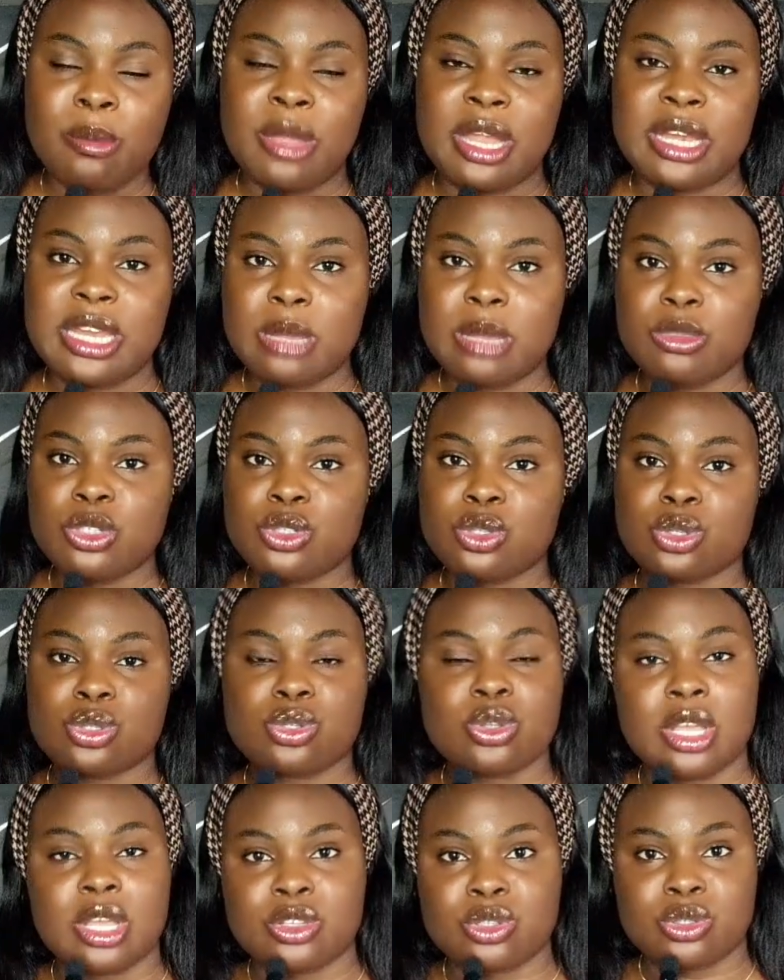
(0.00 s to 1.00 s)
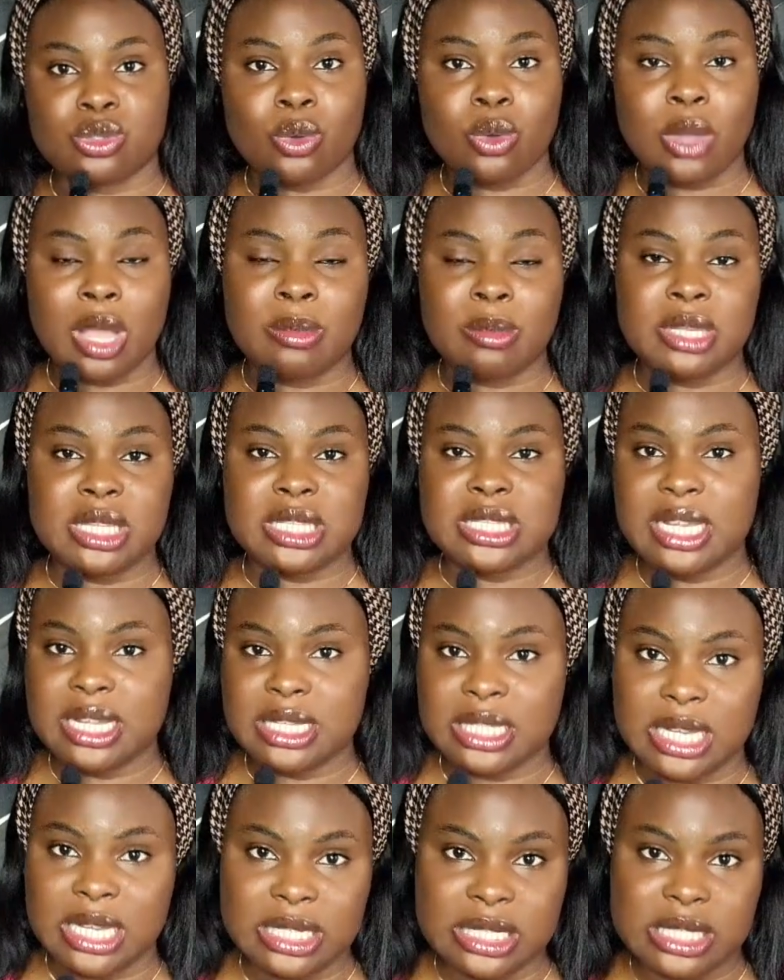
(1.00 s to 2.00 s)
my name is so and so, I'm a data
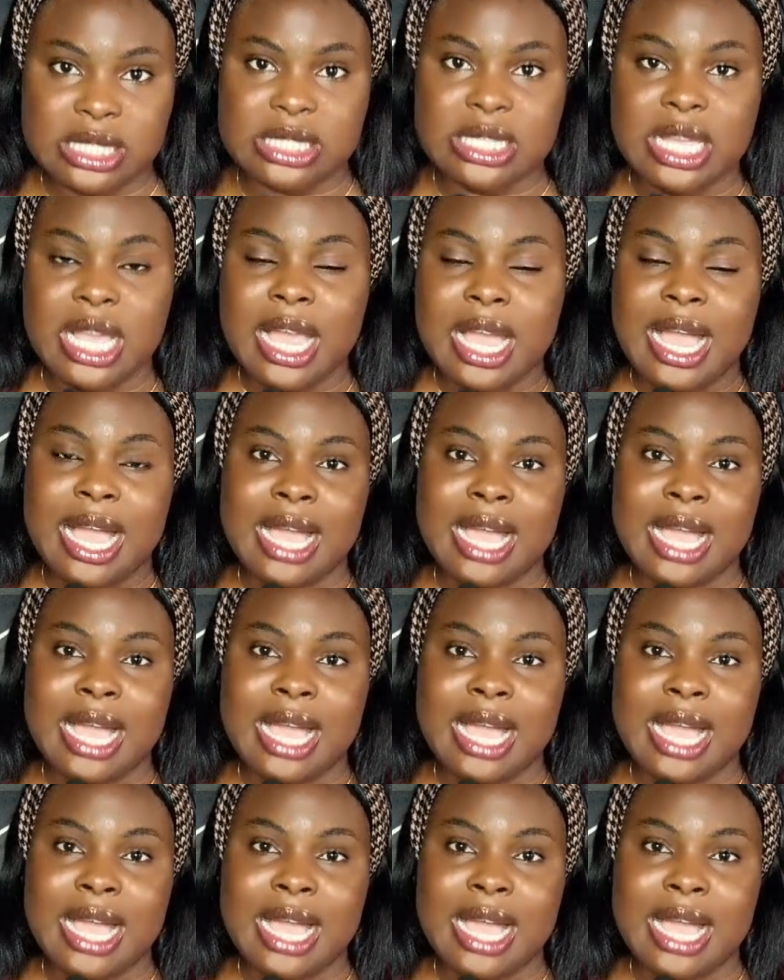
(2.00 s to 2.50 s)
analyst,